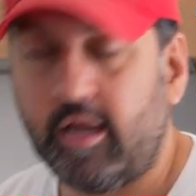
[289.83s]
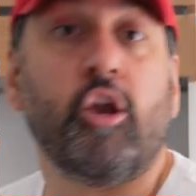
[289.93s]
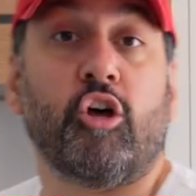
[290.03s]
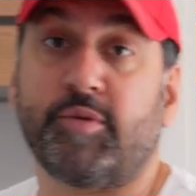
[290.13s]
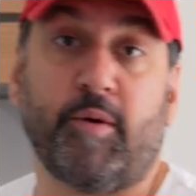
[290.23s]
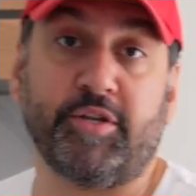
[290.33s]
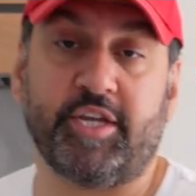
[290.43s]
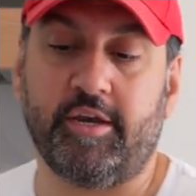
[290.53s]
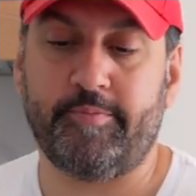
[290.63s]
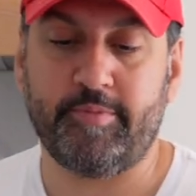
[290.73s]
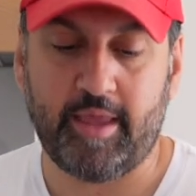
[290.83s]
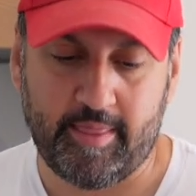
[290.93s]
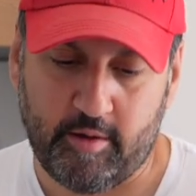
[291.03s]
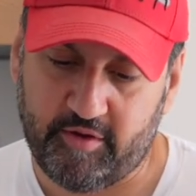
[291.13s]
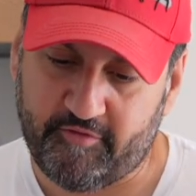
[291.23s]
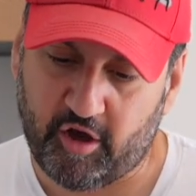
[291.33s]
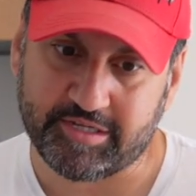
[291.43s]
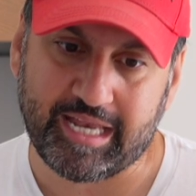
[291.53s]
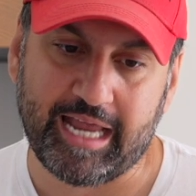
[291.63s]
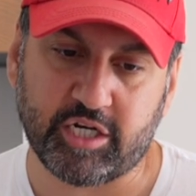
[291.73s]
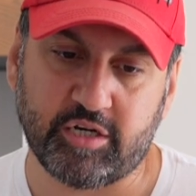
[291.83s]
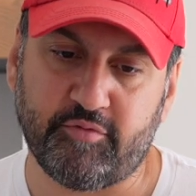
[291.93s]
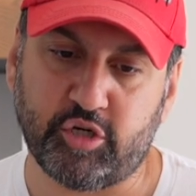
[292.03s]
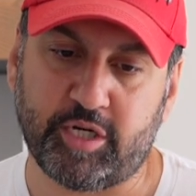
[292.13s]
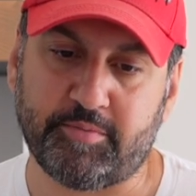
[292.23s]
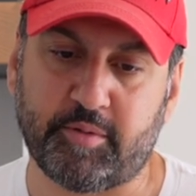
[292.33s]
Not sponsored. And then we've got a selection of wood chips.